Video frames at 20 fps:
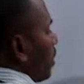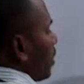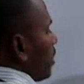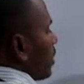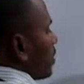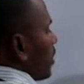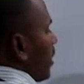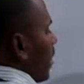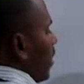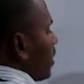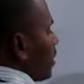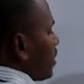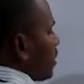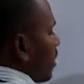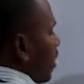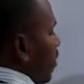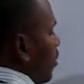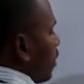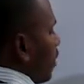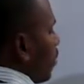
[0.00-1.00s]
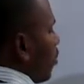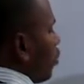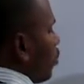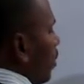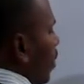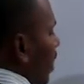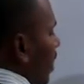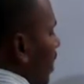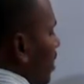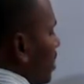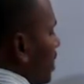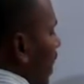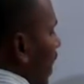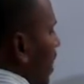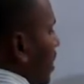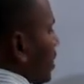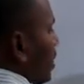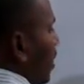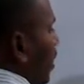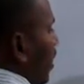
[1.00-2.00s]
the side is same in the both the case
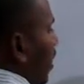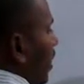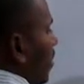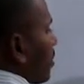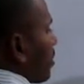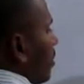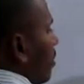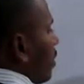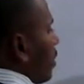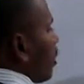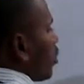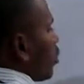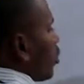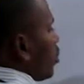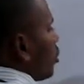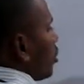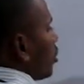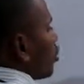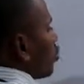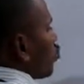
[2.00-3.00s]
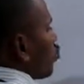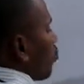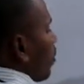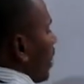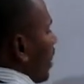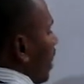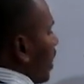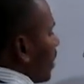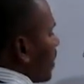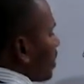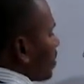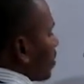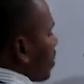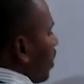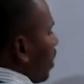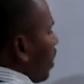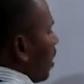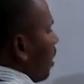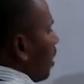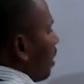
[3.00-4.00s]
x and x so these two triangles
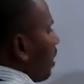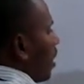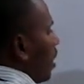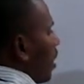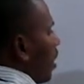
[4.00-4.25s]
are